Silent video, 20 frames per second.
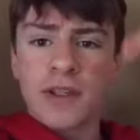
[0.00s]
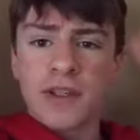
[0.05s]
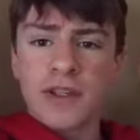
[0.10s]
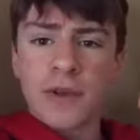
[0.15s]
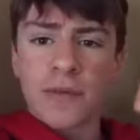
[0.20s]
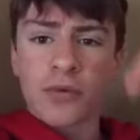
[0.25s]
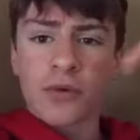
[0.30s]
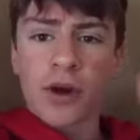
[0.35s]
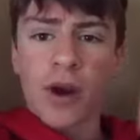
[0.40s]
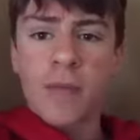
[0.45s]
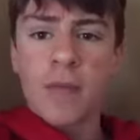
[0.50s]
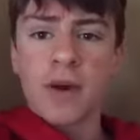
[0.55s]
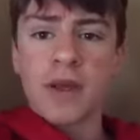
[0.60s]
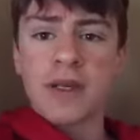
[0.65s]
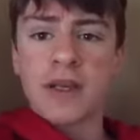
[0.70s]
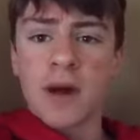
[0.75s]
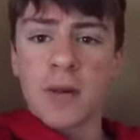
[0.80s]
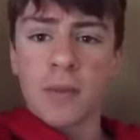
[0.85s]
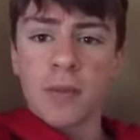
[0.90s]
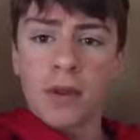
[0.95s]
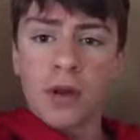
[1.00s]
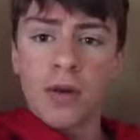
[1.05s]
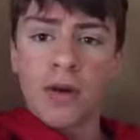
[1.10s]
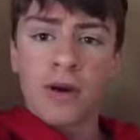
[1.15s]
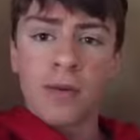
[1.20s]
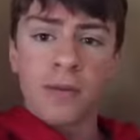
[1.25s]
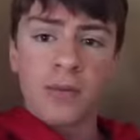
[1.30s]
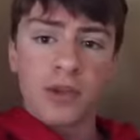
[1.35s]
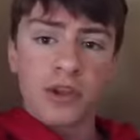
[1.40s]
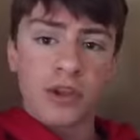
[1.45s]
subscribe button down below.
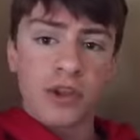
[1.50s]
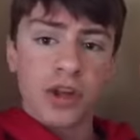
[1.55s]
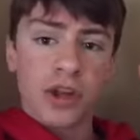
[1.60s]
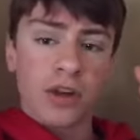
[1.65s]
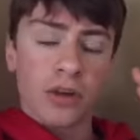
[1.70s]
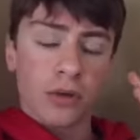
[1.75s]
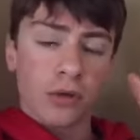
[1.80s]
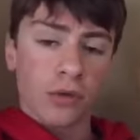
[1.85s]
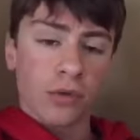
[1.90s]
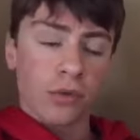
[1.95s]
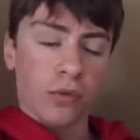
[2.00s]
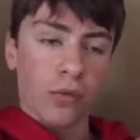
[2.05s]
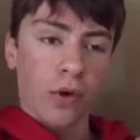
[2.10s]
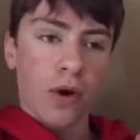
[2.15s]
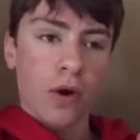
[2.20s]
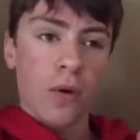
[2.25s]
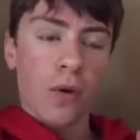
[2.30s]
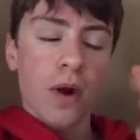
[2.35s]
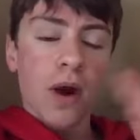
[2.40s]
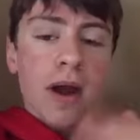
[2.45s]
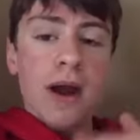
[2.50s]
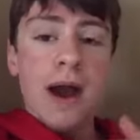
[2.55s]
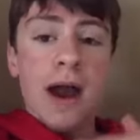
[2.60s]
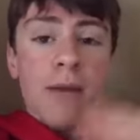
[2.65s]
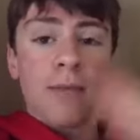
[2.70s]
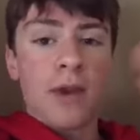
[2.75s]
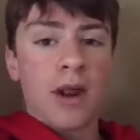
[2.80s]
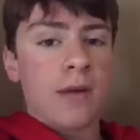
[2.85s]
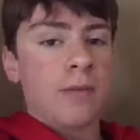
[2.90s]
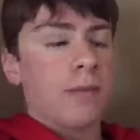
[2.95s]
Help this channel grow.
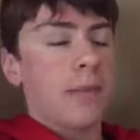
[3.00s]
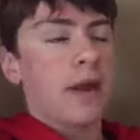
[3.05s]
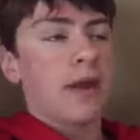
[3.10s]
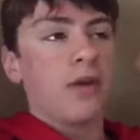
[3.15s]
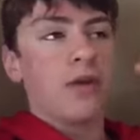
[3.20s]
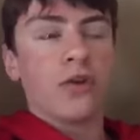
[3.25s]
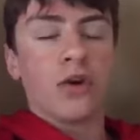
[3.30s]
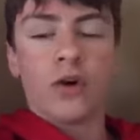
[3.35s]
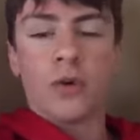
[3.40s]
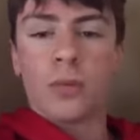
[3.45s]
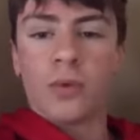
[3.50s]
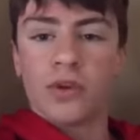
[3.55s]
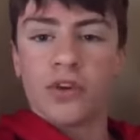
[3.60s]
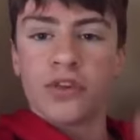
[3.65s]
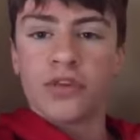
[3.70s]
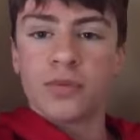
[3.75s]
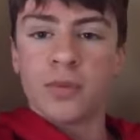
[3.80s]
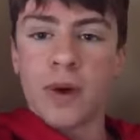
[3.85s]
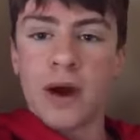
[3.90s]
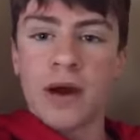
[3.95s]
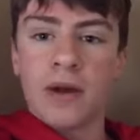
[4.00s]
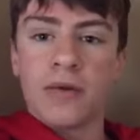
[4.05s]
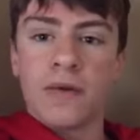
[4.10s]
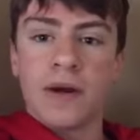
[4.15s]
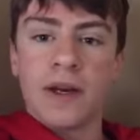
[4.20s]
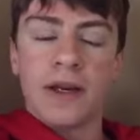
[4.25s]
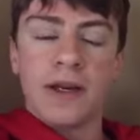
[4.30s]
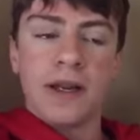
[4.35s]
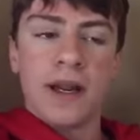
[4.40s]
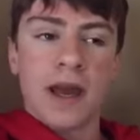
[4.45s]
I'm not in my normal spot
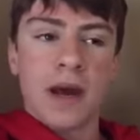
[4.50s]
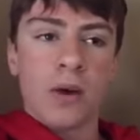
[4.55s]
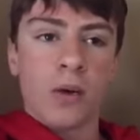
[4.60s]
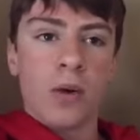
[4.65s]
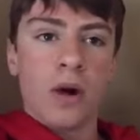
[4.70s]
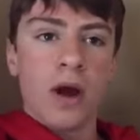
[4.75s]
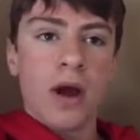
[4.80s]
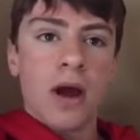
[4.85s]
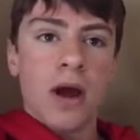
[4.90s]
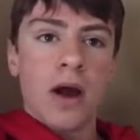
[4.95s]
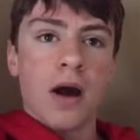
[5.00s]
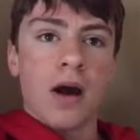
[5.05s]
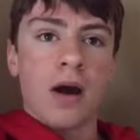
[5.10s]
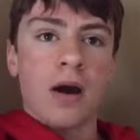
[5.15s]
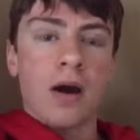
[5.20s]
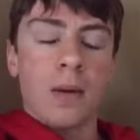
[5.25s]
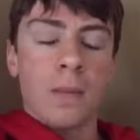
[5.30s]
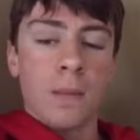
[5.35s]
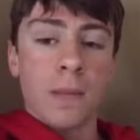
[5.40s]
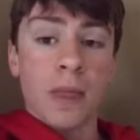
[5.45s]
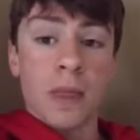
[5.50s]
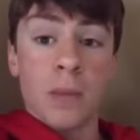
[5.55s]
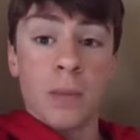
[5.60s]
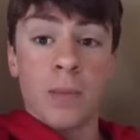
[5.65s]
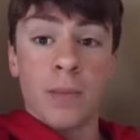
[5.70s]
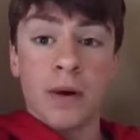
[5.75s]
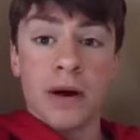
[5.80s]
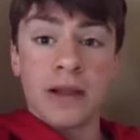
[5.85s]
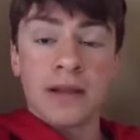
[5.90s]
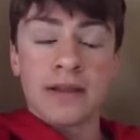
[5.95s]
right now, um,
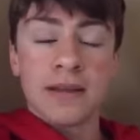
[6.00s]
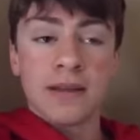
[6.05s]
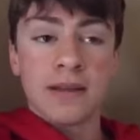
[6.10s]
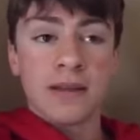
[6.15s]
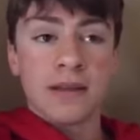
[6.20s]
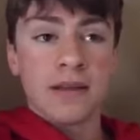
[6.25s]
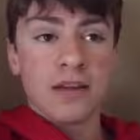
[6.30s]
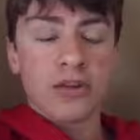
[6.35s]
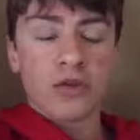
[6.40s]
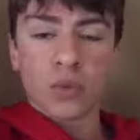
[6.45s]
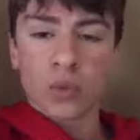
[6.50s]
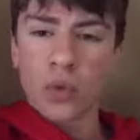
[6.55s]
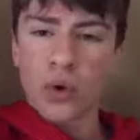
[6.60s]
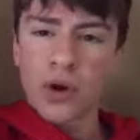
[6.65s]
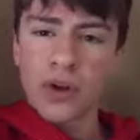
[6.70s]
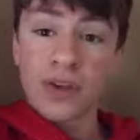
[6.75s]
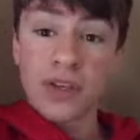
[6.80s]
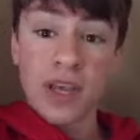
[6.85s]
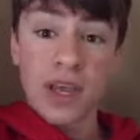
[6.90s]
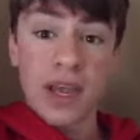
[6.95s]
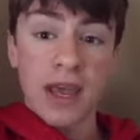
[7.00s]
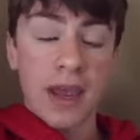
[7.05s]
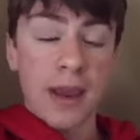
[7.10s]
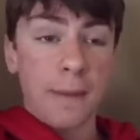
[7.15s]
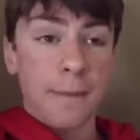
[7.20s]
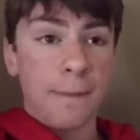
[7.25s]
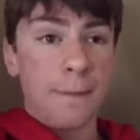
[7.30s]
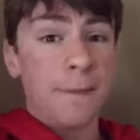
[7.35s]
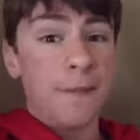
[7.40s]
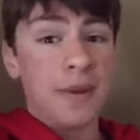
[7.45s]
but this was a
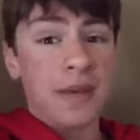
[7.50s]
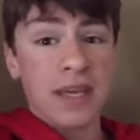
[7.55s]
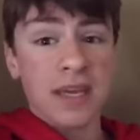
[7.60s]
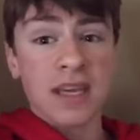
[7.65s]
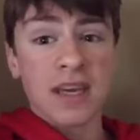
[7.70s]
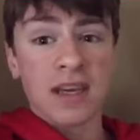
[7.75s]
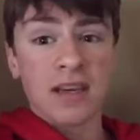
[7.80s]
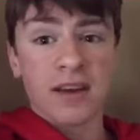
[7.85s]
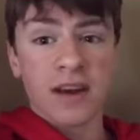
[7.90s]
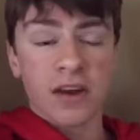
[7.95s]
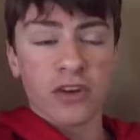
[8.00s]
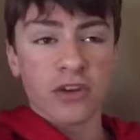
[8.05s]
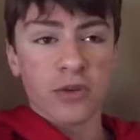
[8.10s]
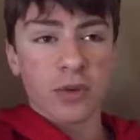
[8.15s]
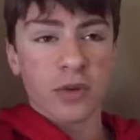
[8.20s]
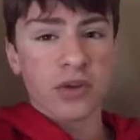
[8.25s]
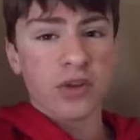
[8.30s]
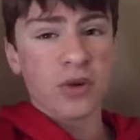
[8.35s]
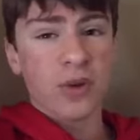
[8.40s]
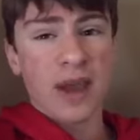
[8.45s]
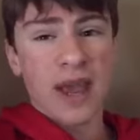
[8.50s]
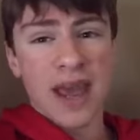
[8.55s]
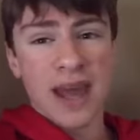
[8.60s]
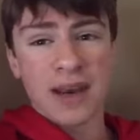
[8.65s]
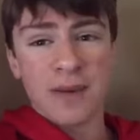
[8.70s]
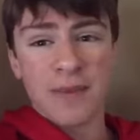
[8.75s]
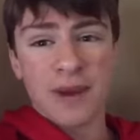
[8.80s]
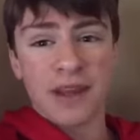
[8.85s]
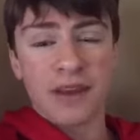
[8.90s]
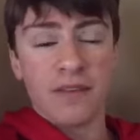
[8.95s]
big announcement, so I had
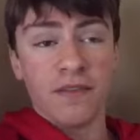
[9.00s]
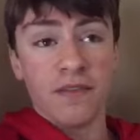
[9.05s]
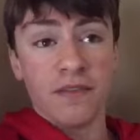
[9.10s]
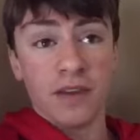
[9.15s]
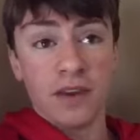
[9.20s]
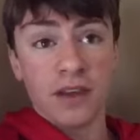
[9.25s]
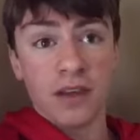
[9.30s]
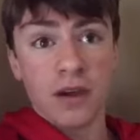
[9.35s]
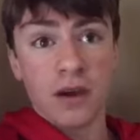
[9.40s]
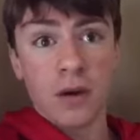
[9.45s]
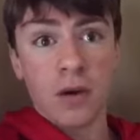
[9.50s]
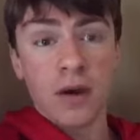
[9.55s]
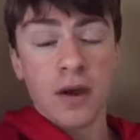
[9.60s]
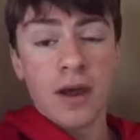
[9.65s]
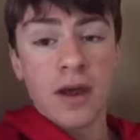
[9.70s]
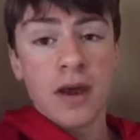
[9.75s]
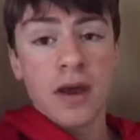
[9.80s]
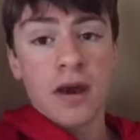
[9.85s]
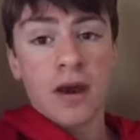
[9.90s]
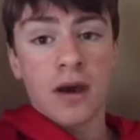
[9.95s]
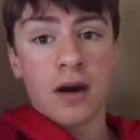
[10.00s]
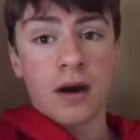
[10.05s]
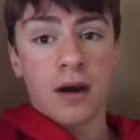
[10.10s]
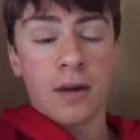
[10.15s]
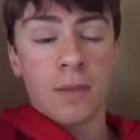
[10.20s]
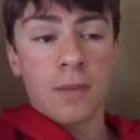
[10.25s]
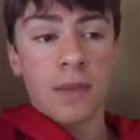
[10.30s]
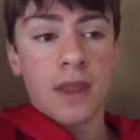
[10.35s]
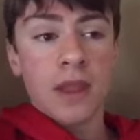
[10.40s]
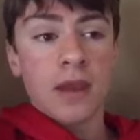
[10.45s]
to make a video.
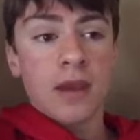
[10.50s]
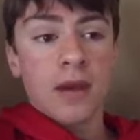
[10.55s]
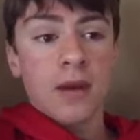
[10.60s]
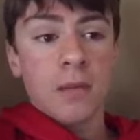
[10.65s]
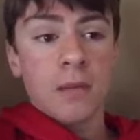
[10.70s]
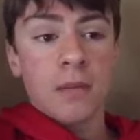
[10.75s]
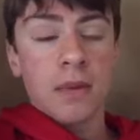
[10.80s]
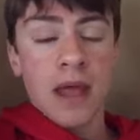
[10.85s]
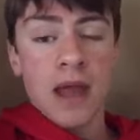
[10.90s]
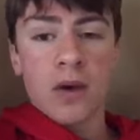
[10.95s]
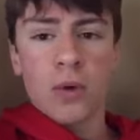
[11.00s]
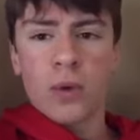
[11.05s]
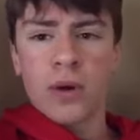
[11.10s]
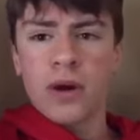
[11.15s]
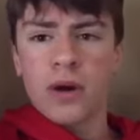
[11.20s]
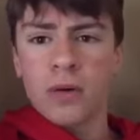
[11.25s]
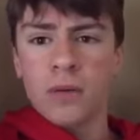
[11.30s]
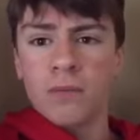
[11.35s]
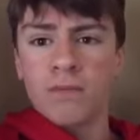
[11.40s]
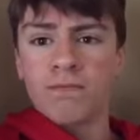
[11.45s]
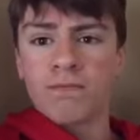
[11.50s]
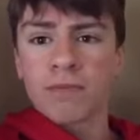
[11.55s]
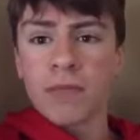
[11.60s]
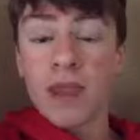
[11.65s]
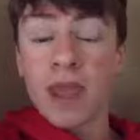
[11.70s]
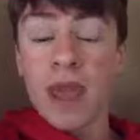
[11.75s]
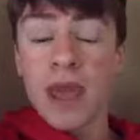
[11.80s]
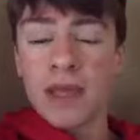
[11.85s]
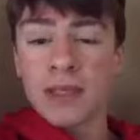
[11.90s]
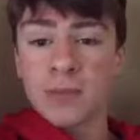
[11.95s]
Um, Black Widow
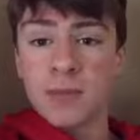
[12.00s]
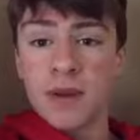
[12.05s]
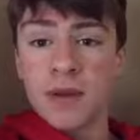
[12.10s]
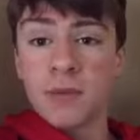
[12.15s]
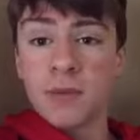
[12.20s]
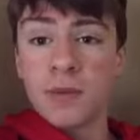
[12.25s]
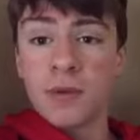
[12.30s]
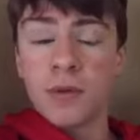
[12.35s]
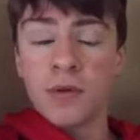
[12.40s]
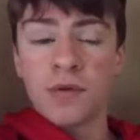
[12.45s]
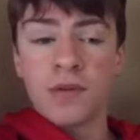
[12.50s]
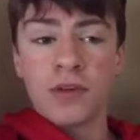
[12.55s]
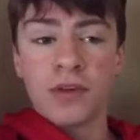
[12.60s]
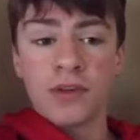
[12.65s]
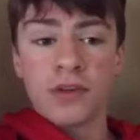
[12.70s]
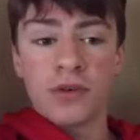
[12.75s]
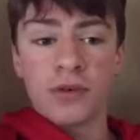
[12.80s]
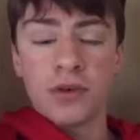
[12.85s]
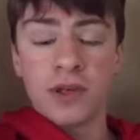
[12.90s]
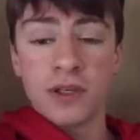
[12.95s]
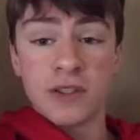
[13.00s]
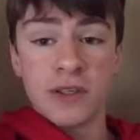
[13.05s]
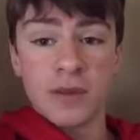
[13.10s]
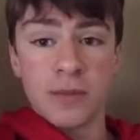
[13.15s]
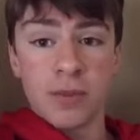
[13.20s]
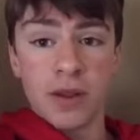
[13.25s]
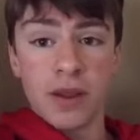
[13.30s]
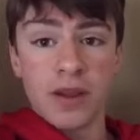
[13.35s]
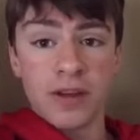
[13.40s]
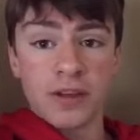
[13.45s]
has been moved to Disney
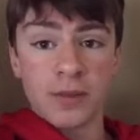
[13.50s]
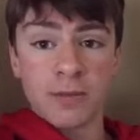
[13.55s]
Plus